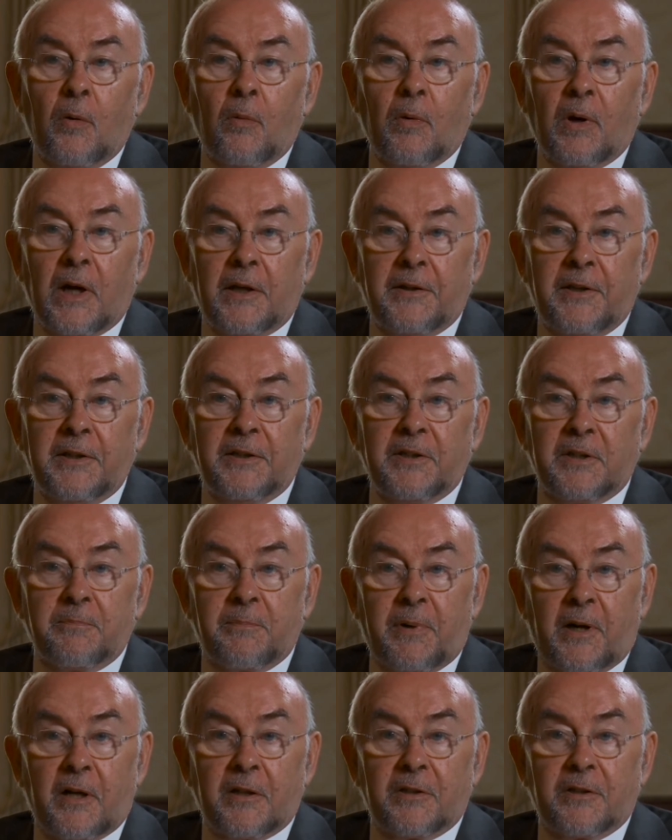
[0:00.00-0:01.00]
Well, I think the
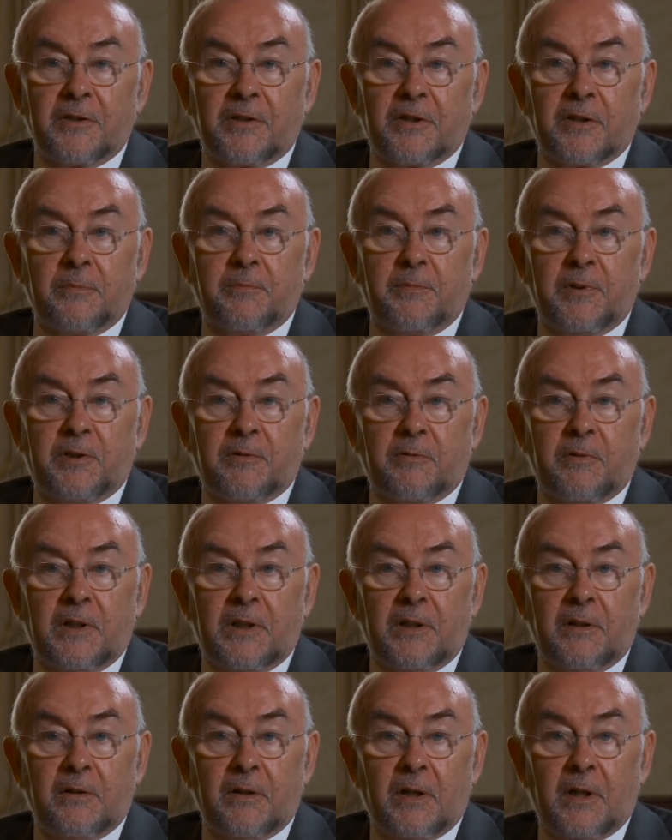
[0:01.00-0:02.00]
partnership
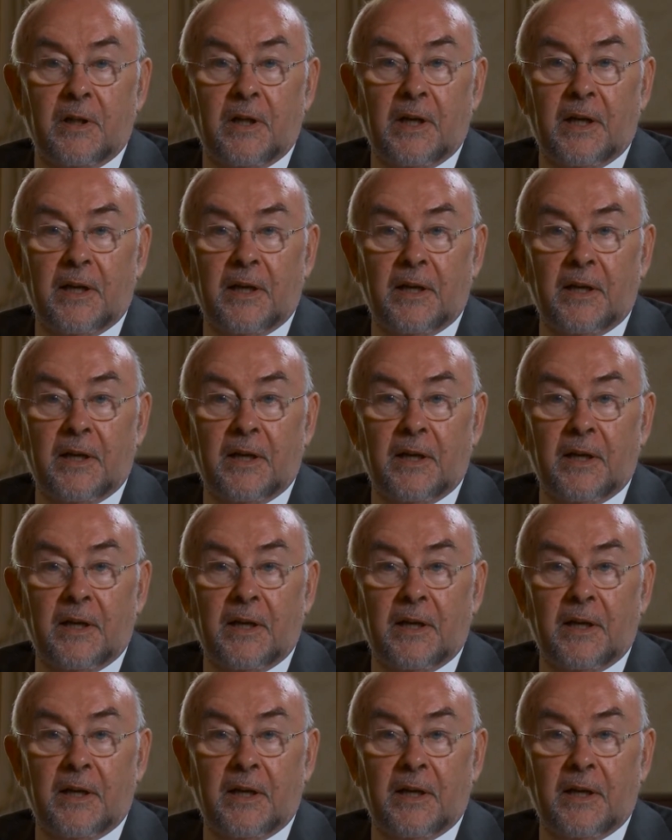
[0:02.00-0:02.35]
between